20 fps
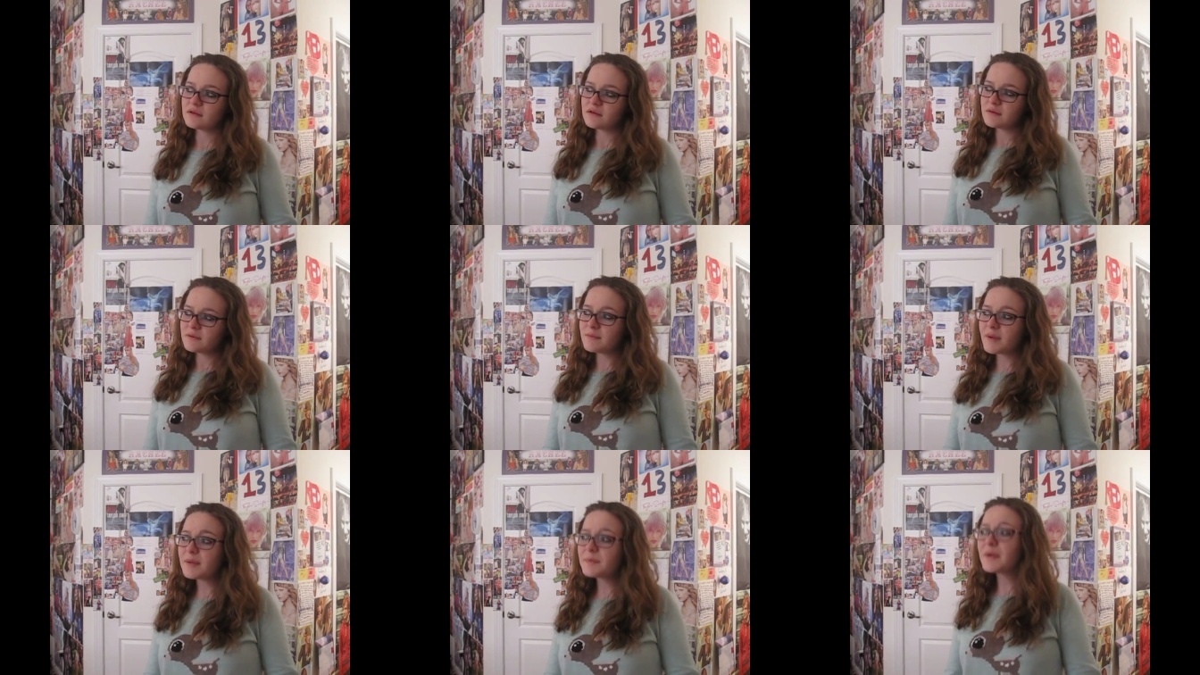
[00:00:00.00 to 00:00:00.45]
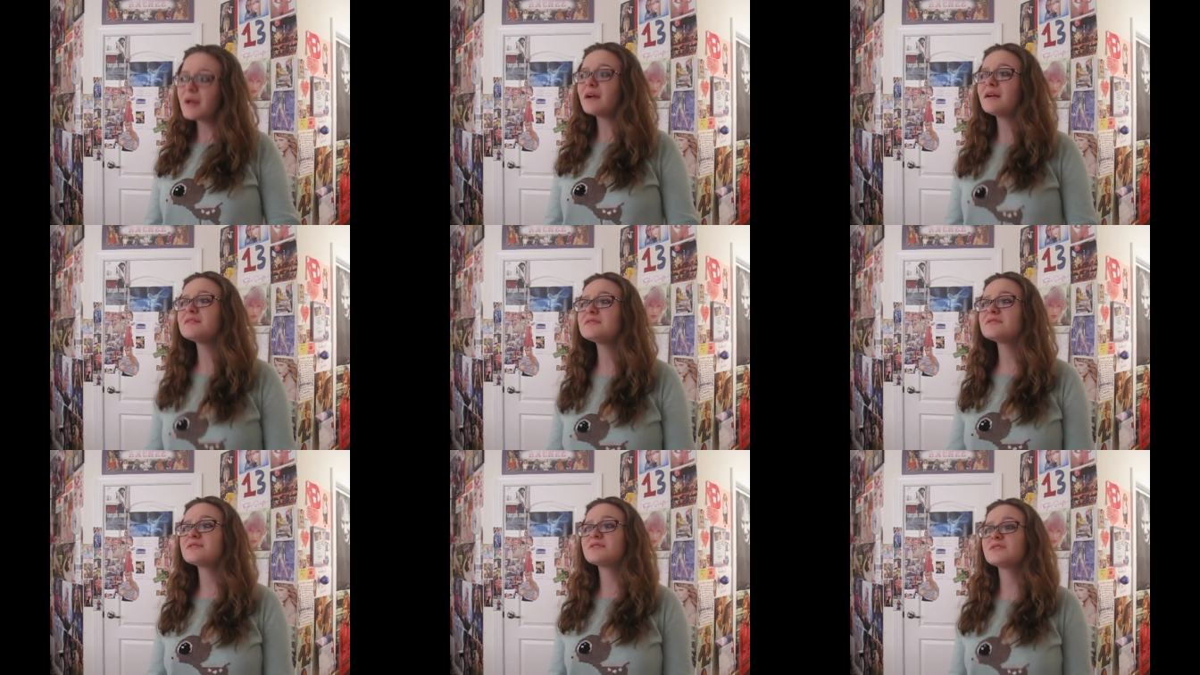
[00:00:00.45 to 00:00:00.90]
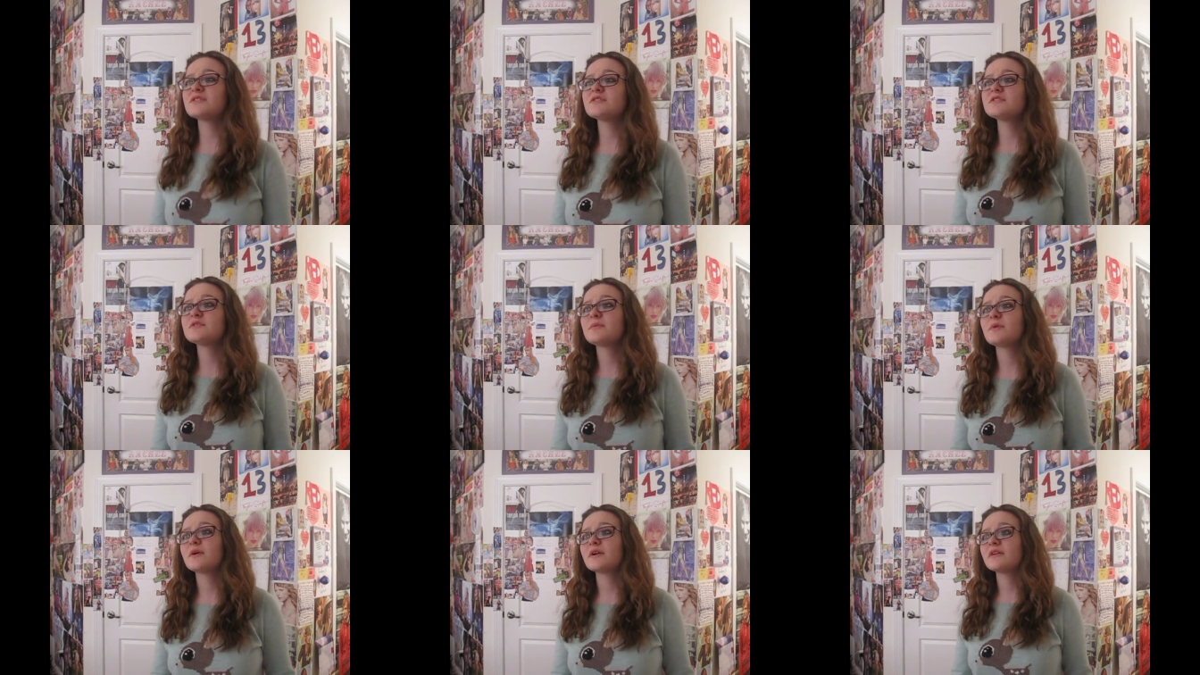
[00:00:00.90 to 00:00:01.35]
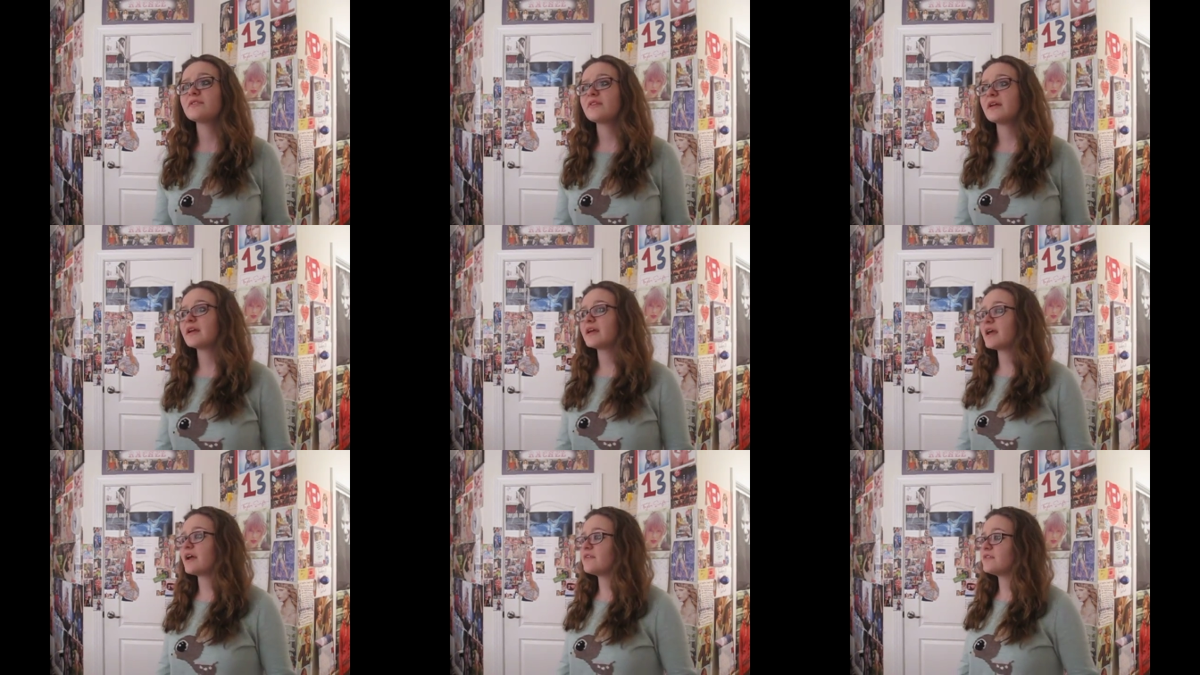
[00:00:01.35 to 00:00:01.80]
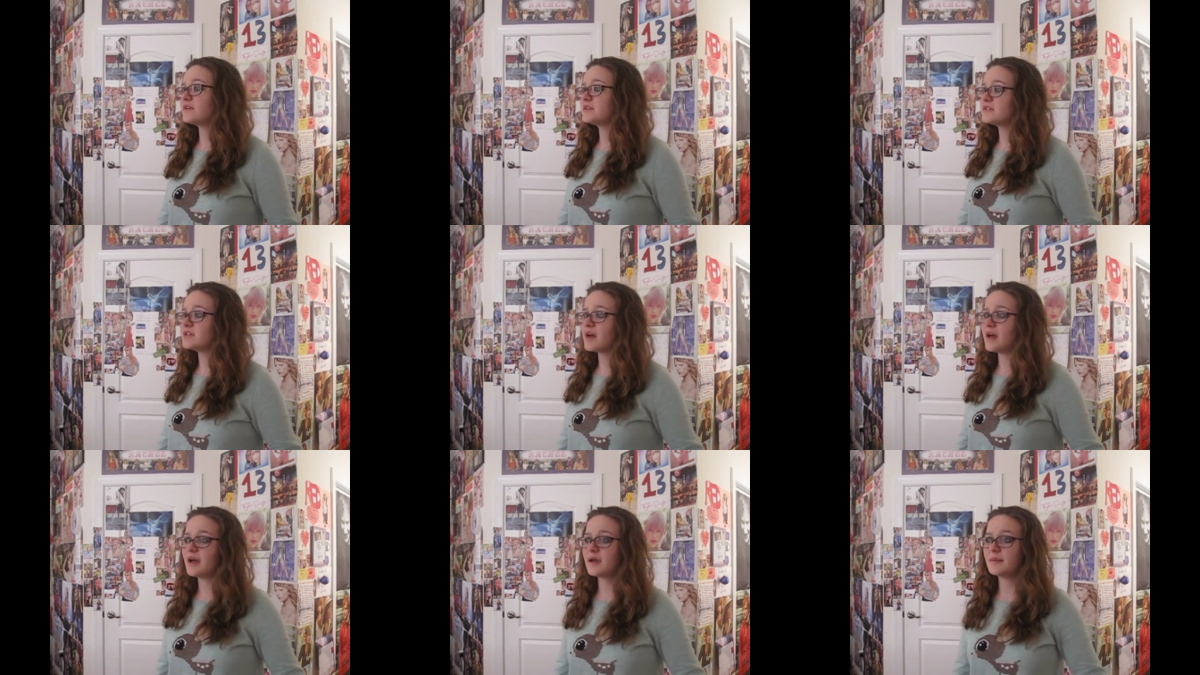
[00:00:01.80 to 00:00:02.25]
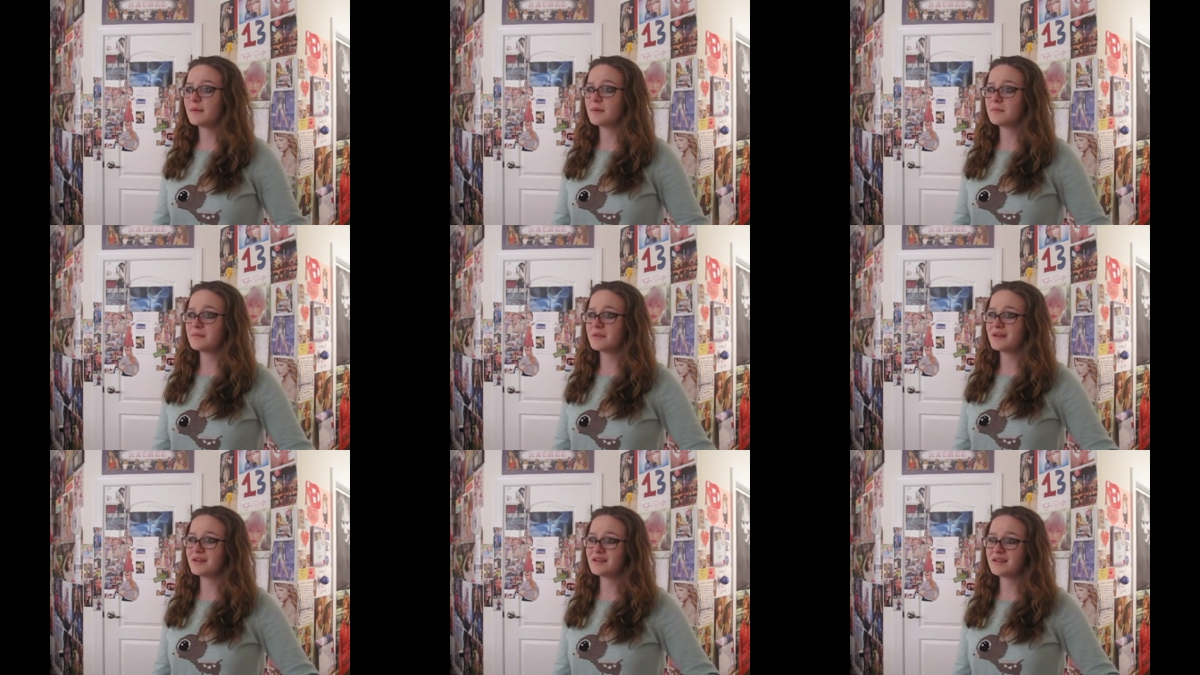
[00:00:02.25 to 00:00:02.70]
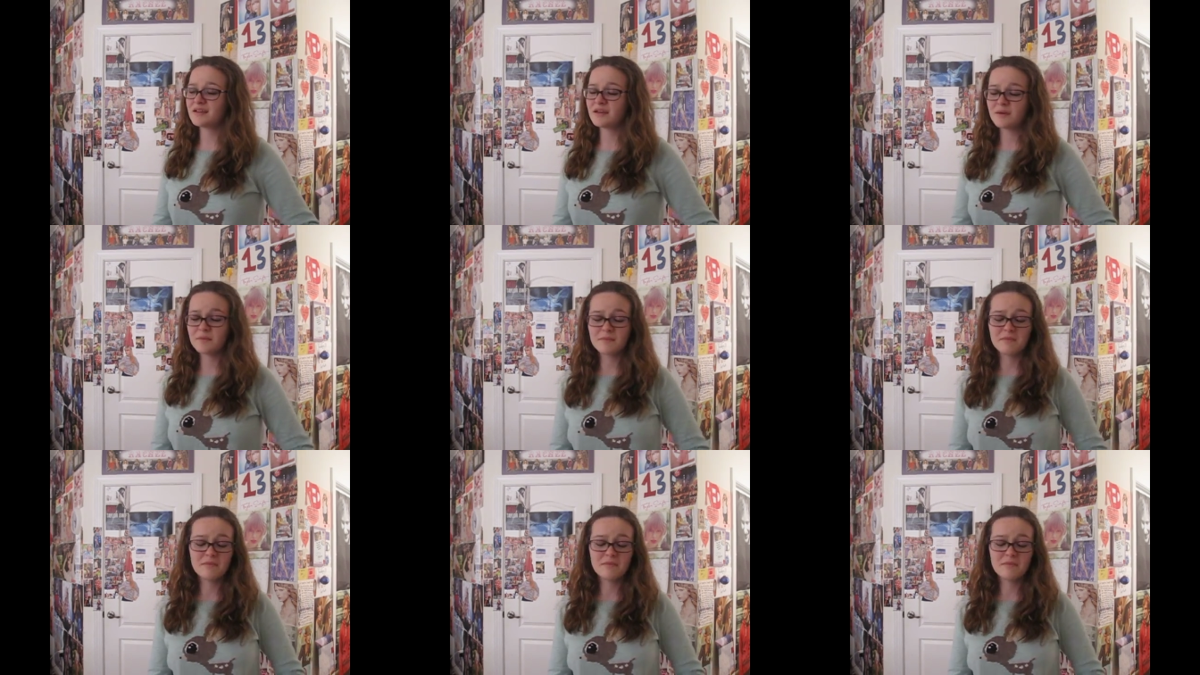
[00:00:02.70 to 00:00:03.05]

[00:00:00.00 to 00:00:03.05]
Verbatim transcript: and my parents are so supportive, like, every time I'm like,